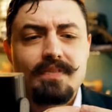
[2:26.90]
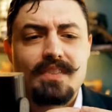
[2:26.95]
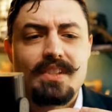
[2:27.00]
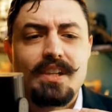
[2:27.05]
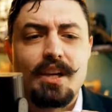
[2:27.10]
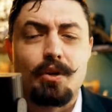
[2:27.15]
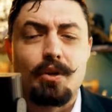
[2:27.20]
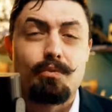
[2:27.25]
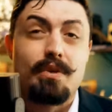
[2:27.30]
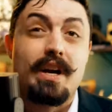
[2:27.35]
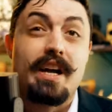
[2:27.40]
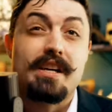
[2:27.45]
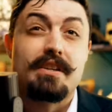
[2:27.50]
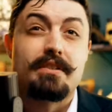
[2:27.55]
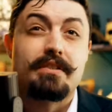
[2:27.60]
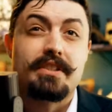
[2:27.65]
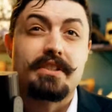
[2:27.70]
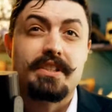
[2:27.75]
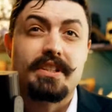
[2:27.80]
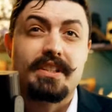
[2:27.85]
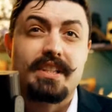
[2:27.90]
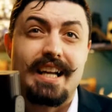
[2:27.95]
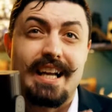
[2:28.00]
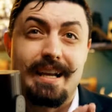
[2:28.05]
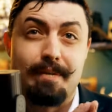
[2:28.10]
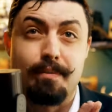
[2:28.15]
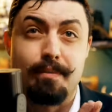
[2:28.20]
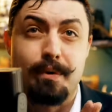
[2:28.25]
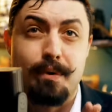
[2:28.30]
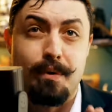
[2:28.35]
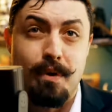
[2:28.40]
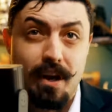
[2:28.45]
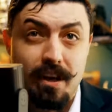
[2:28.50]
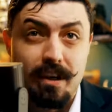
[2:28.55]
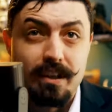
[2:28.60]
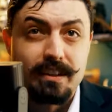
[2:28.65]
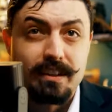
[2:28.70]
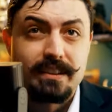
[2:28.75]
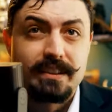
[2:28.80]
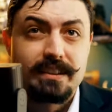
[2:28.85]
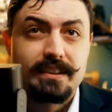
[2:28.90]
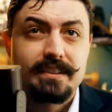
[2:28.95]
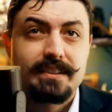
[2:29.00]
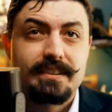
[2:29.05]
around a product.